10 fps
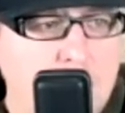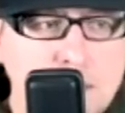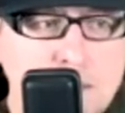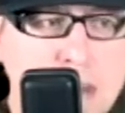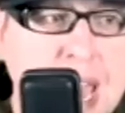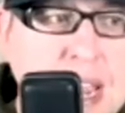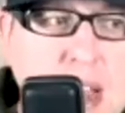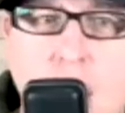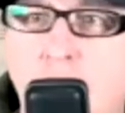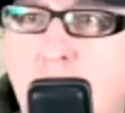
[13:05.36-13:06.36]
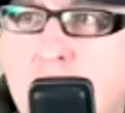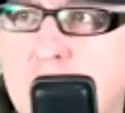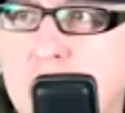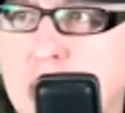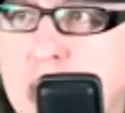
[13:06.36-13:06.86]
Magog
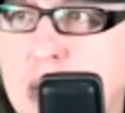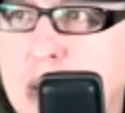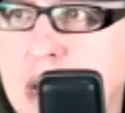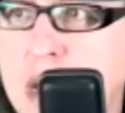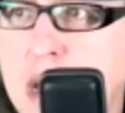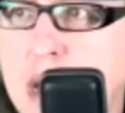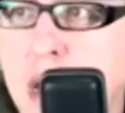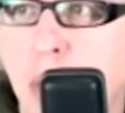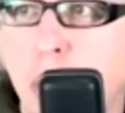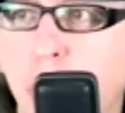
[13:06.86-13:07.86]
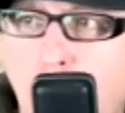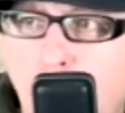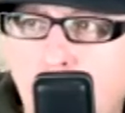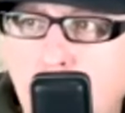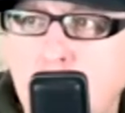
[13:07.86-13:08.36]

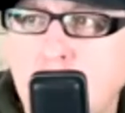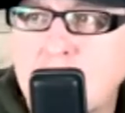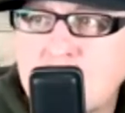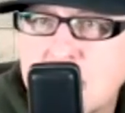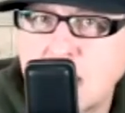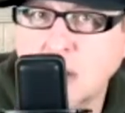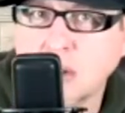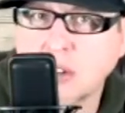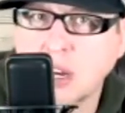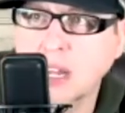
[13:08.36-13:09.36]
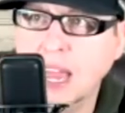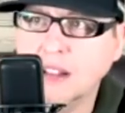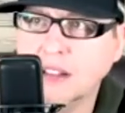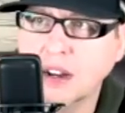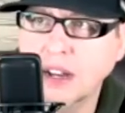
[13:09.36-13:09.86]
war, Ezekiel 38,
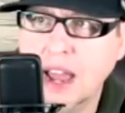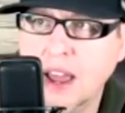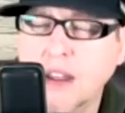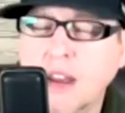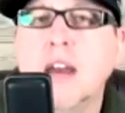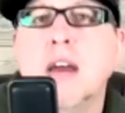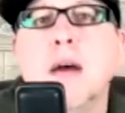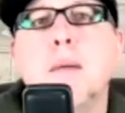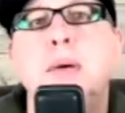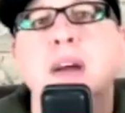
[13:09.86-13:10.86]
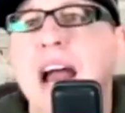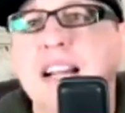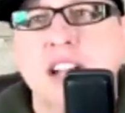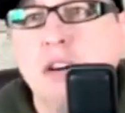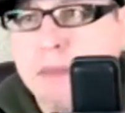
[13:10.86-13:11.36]
39. But guys,
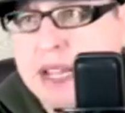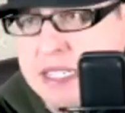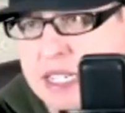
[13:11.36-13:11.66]
don't miss it.